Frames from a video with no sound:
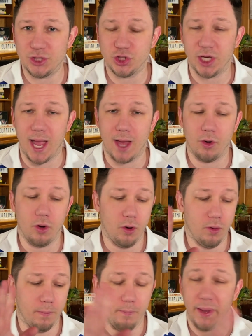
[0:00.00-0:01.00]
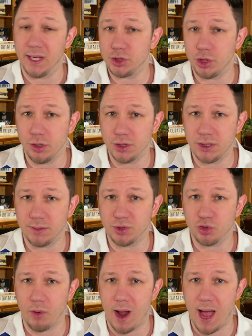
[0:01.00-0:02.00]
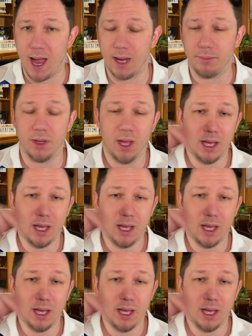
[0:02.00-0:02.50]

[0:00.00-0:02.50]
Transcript: channel. Make sure you're subscribed.